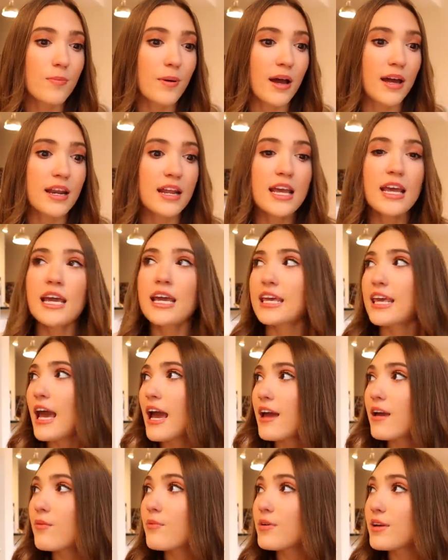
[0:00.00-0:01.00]
But
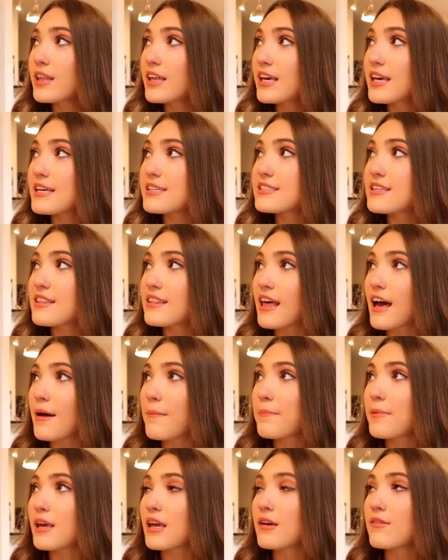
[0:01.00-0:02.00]
yeah, it really isn't
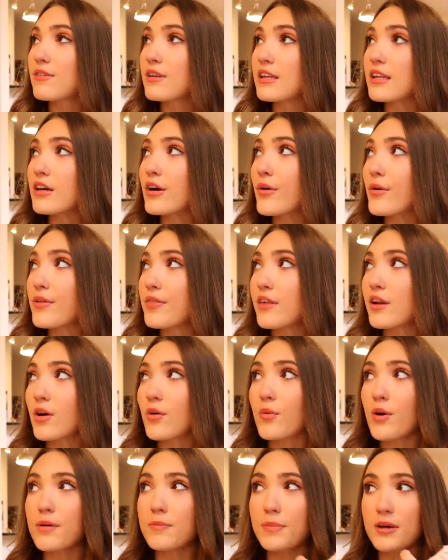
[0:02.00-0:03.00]
that big of a deal within a
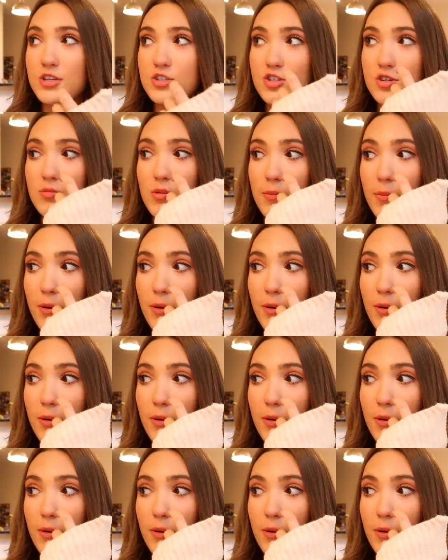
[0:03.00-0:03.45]
one bedroom